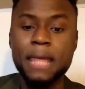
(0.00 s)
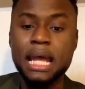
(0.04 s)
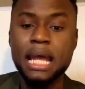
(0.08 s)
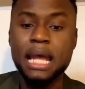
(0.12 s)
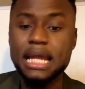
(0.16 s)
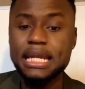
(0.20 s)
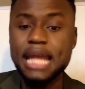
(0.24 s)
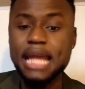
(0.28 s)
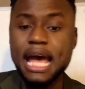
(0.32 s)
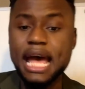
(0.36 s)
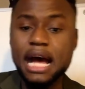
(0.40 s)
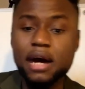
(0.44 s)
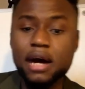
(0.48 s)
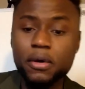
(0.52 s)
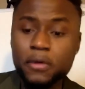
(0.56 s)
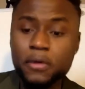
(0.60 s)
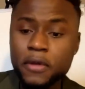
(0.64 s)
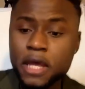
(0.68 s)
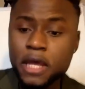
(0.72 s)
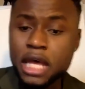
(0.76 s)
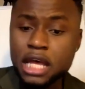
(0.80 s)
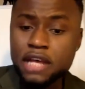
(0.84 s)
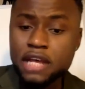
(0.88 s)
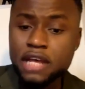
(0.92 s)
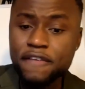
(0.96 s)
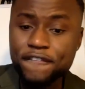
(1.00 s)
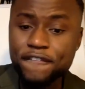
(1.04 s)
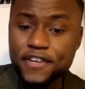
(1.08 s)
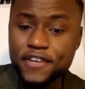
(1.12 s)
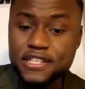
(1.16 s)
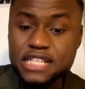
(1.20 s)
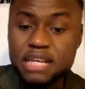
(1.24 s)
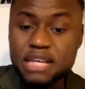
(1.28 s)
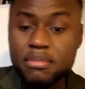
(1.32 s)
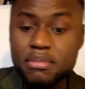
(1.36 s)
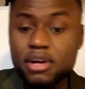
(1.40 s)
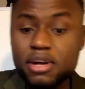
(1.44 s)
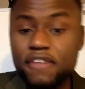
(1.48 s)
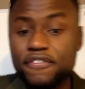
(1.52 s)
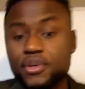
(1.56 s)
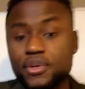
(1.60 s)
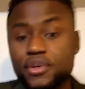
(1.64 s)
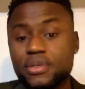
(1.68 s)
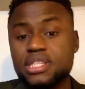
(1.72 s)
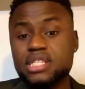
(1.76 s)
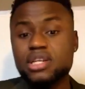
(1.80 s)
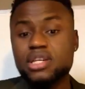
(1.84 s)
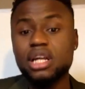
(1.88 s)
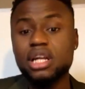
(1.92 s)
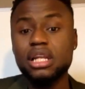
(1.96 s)
Now, for some of you,
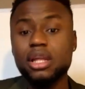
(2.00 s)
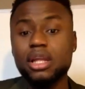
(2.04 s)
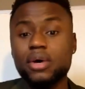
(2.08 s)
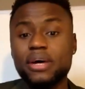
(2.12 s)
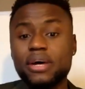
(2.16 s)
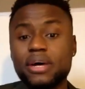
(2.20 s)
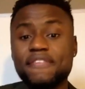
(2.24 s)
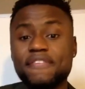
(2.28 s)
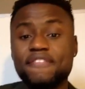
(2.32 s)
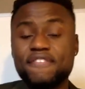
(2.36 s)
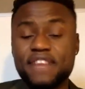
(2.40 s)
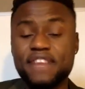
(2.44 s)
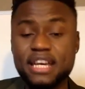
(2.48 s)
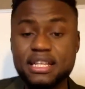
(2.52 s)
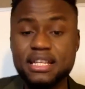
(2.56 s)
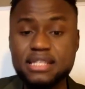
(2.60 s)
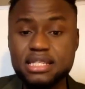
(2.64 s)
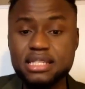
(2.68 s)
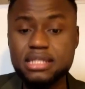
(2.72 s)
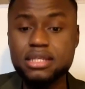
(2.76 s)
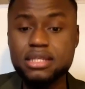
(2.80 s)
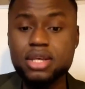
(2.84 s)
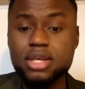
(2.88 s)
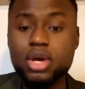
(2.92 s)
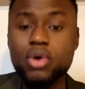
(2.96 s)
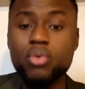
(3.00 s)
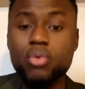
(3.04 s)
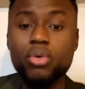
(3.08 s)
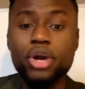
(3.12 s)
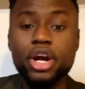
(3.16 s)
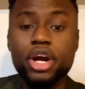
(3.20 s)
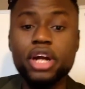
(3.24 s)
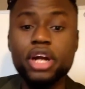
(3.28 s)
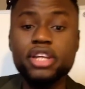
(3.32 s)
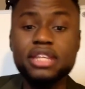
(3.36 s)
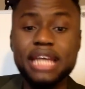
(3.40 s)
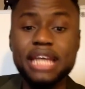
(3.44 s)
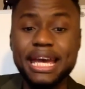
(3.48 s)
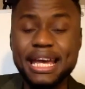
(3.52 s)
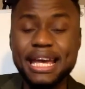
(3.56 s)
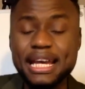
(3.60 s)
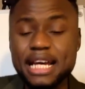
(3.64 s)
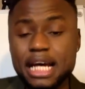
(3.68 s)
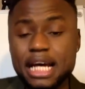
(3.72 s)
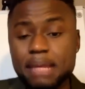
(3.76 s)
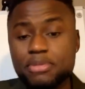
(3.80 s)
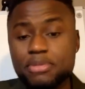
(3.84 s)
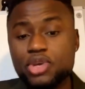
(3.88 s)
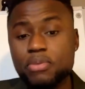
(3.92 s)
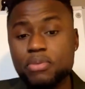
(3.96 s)
it's a little advanced, where the
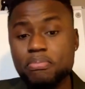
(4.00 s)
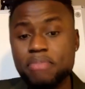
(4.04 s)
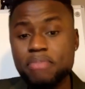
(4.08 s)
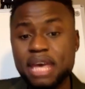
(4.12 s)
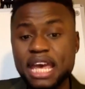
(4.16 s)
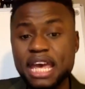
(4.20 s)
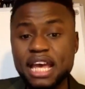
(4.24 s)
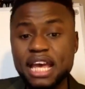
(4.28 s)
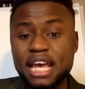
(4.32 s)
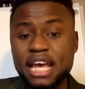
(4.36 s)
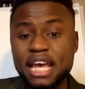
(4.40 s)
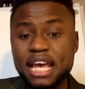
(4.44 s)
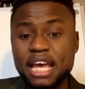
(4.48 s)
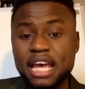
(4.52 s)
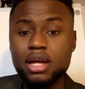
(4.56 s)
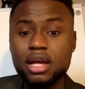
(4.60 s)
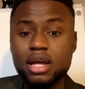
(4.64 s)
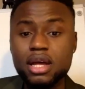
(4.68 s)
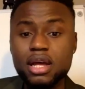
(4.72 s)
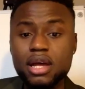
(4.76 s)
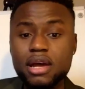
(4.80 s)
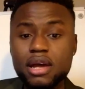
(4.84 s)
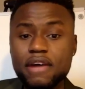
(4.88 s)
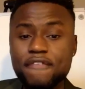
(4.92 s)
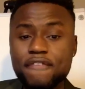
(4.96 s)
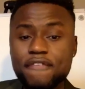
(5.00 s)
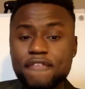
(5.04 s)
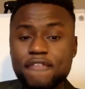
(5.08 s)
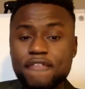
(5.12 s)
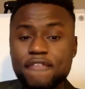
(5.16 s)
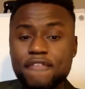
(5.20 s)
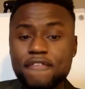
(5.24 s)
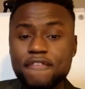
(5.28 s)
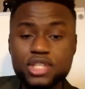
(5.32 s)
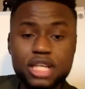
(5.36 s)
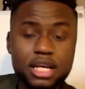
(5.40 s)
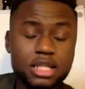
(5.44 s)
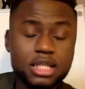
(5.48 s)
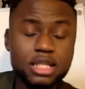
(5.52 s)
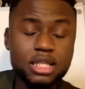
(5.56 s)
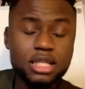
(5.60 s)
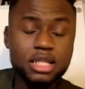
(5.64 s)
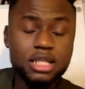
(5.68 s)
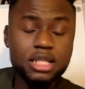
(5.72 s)
income you make from those customers